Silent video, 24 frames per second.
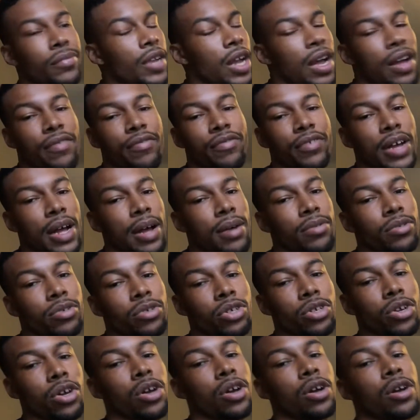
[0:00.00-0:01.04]
I forgot what it's
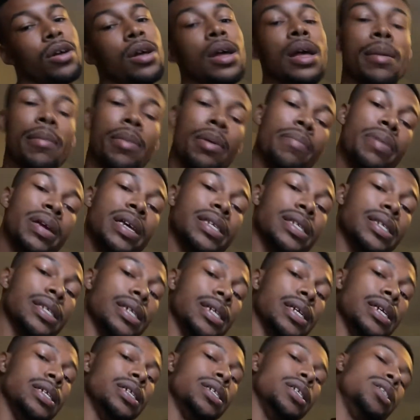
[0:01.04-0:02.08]
called. But
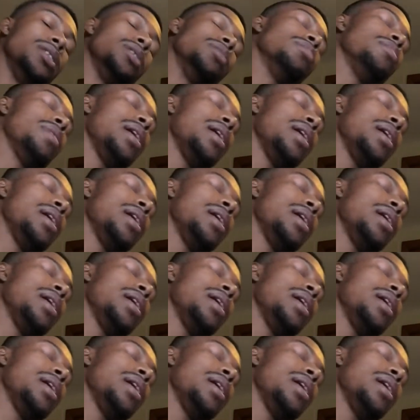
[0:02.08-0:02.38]
basically, just